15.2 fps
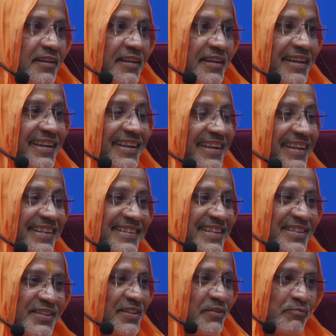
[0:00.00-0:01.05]

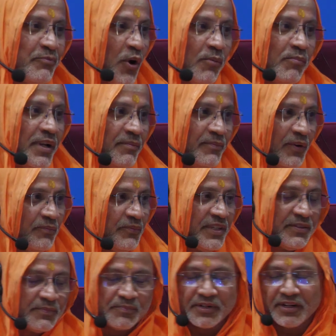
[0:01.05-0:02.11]
This is a problem of
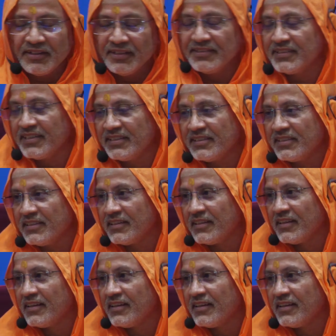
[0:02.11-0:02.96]
this pronunciation.